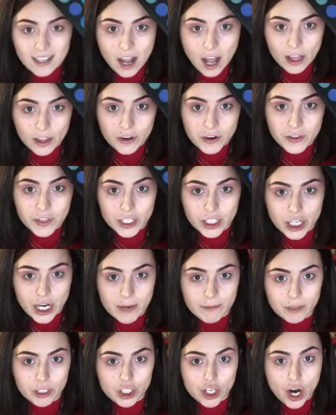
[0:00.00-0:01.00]
color in the
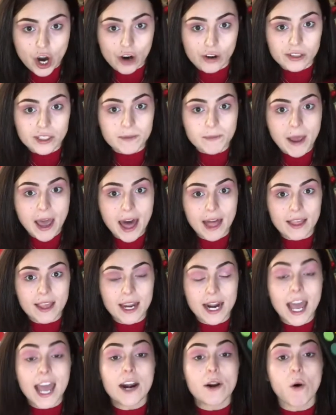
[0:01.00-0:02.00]
James Charles
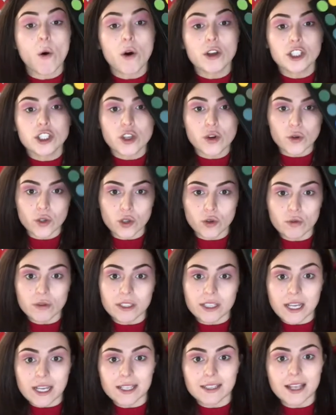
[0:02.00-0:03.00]
palette and also
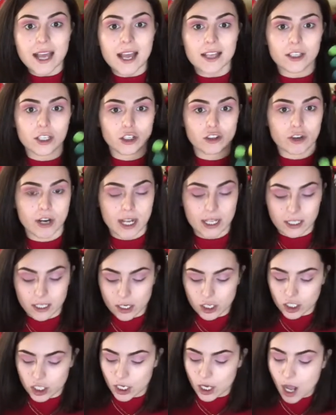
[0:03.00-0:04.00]
use this as a
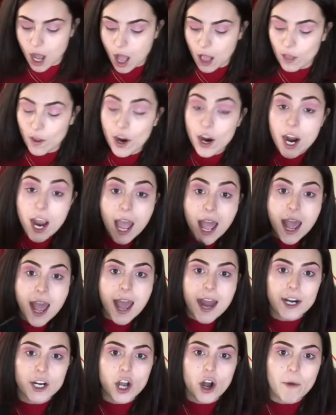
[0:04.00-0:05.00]
transition color
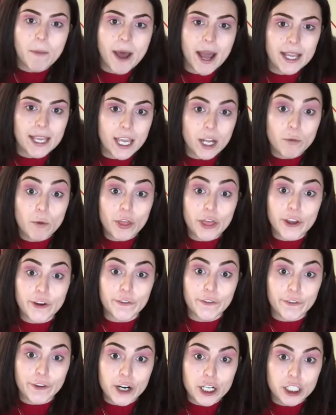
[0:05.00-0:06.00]
and go back in with
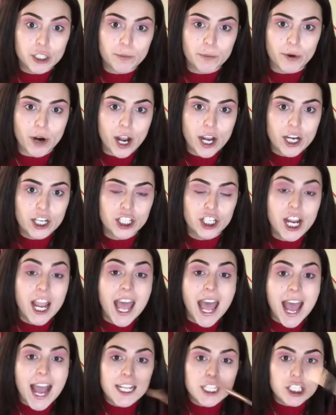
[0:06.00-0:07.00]
the first brush
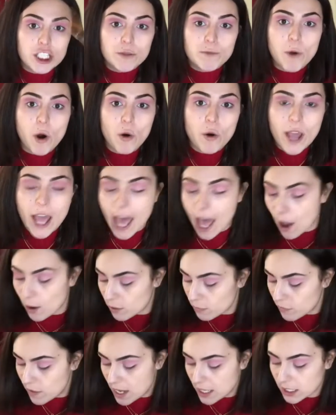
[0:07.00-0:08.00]
and smoke
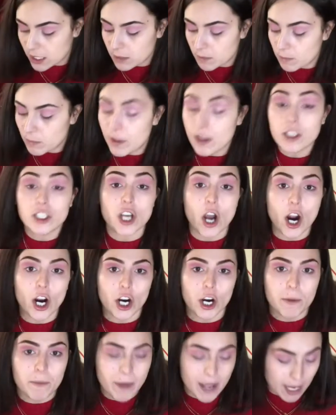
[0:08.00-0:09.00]
out the
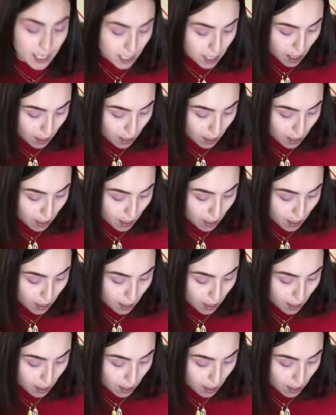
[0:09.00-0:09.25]
darker pink